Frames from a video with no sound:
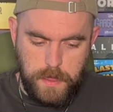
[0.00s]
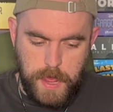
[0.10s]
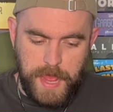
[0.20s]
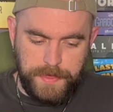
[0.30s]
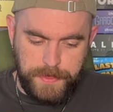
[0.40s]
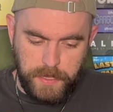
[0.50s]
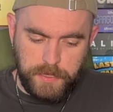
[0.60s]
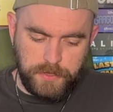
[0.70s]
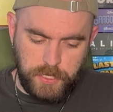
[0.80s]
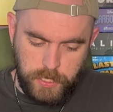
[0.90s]
I think
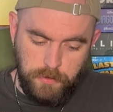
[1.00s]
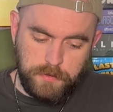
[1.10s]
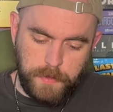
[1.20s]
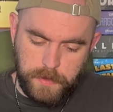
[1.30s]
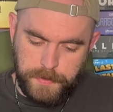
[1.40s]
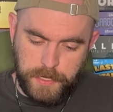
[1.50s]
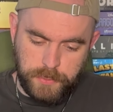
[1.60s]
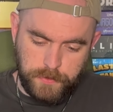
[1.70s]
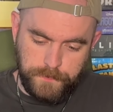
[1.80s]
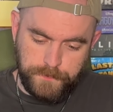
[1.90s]
there's a huge amount of
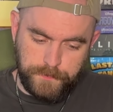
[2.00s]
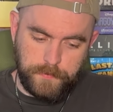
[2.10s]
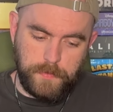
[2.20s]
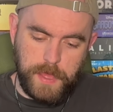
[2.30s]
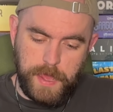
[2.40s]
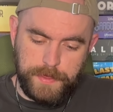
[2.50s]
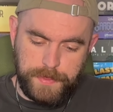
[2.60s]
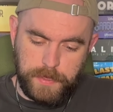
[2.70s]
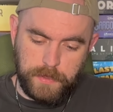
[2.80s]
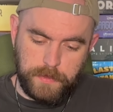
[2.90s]
potential. I
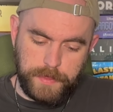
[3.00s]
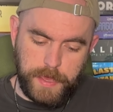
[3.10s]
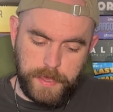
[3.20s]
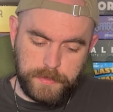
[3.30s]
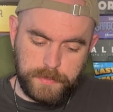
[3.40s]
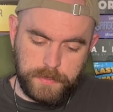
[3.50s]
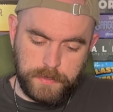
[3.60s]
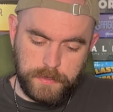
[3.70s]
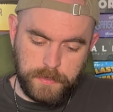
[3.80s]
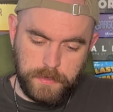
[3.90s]
think that
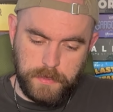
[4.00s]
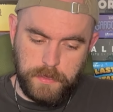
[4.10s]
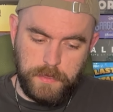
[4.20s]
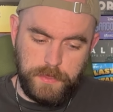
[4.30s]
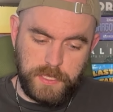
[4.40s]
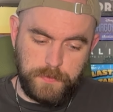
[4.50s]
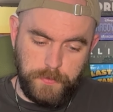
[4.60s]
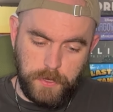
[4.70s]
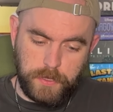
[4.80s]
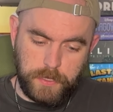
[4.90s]
this
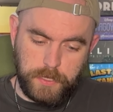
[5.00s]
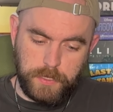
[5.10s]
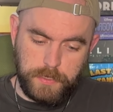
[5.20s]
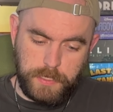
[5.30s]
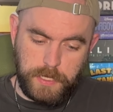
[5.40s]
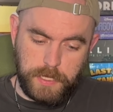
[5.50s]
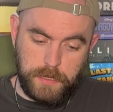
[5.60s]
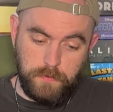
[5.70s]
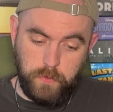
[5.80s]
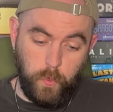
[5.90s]
book
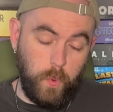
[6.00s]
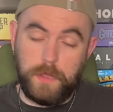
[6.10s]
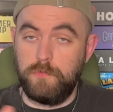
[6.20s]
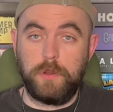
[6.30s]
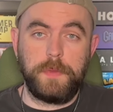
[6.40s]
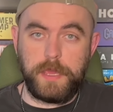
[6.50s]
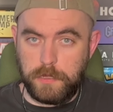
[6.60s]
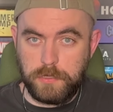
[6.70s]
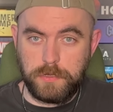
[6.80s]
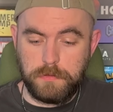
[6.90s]
needed one more
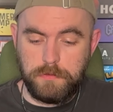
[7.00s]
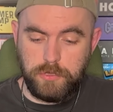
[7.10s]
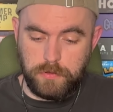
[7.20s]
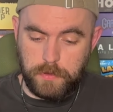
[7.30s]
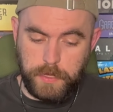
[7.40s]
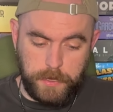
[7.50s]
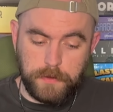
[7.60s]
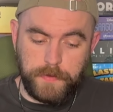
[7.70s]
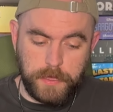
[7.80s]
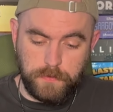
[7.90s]
page to
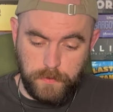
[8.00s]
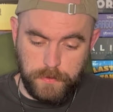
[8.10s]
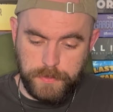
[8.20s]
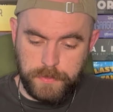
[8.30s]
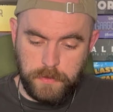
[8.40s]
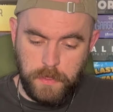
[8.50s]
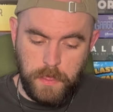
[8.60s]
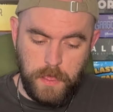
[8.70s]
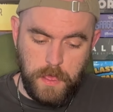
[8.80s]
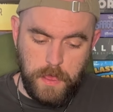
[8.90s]
clarify the rules.
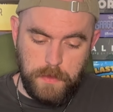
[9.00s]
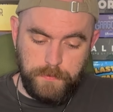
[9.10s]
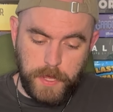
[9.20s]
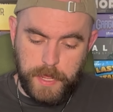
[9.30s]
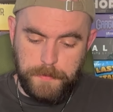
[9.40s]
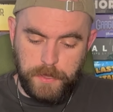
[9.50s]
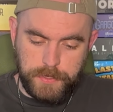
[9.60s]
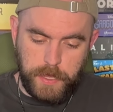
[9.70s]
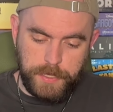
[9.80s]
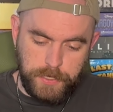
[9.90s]
But
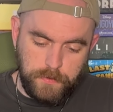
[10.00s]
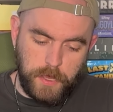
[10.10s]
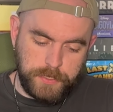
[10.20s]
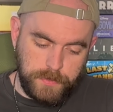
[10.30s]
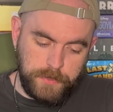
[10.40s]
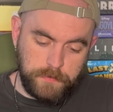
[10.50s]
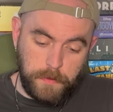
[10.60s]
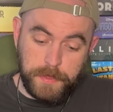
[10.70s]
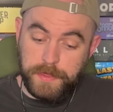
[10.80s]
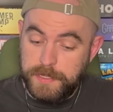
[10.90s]
I do also need to
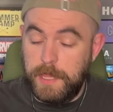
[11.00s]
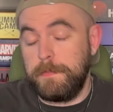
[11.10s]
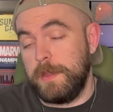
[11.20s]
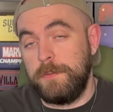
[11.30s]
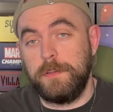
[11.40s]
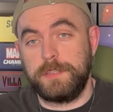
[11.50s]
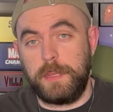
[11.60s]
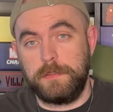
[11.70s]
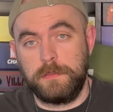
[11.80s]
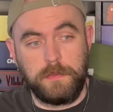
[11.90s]
remember that this came out in
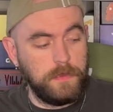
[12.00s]
2008.